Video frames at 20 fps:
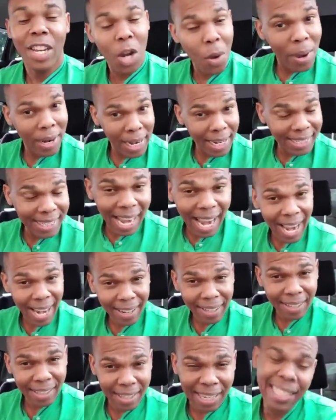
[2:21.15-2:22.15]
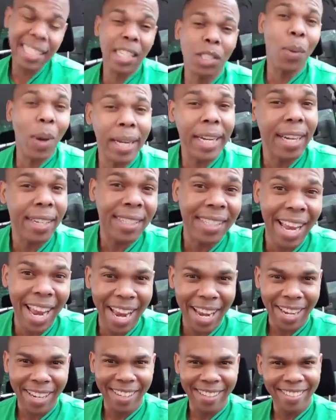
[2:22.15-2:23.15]
You know what they say? This is what they're
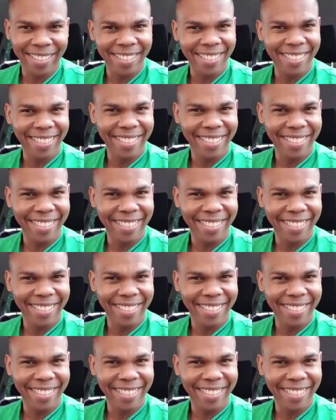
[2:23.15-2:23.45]
saying: